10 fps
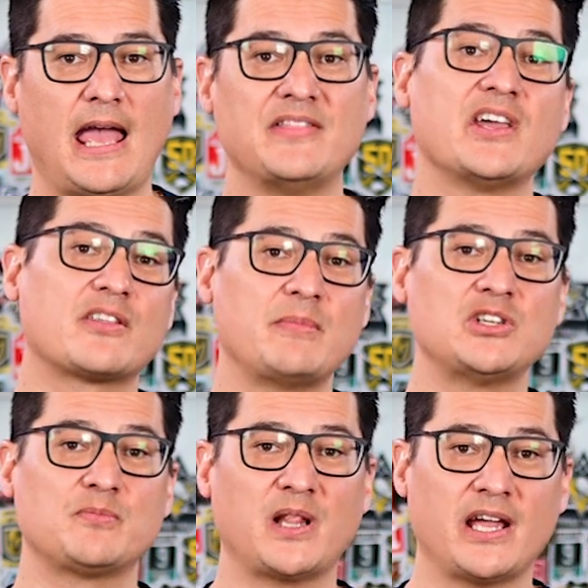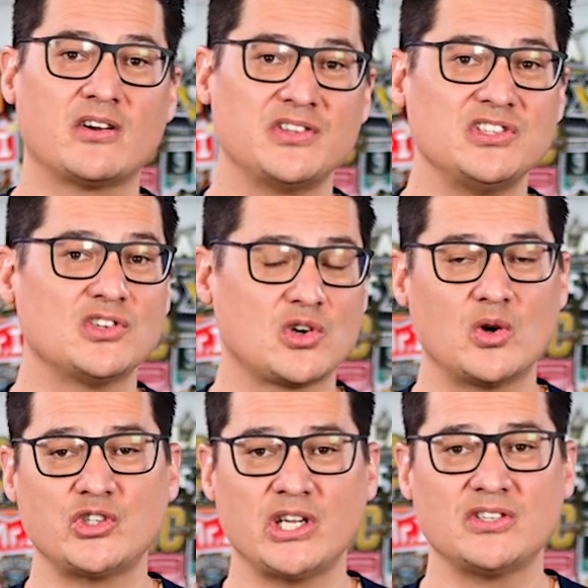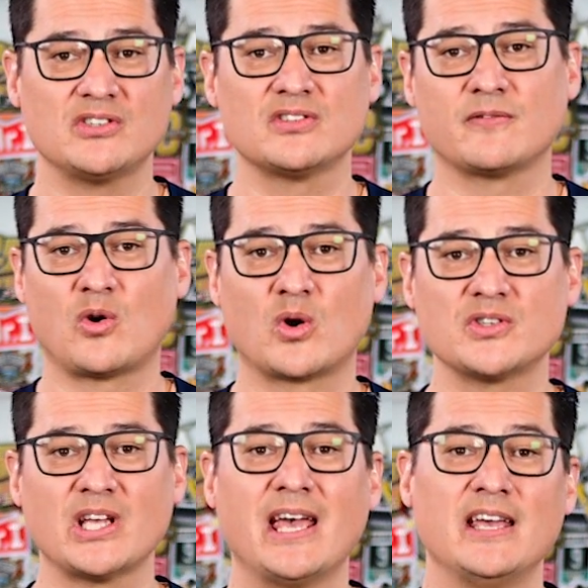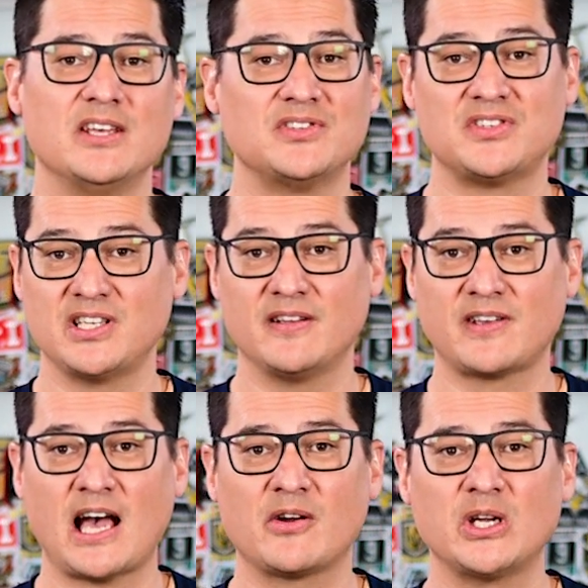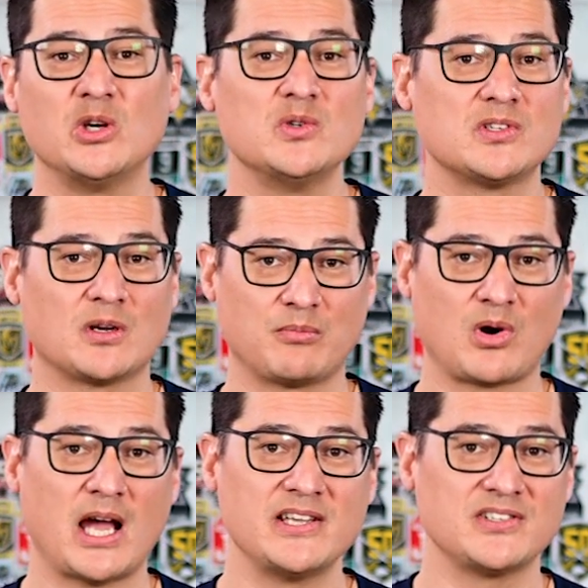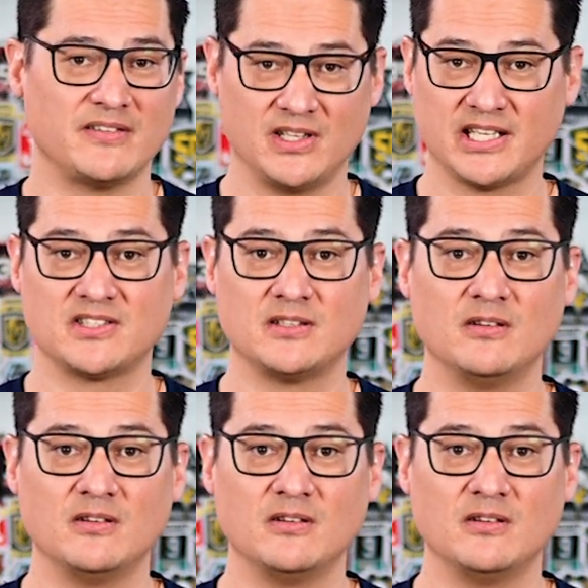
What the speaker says: And the other major player in these negotiations, of course, is the City of Calgary, who's comprised of elected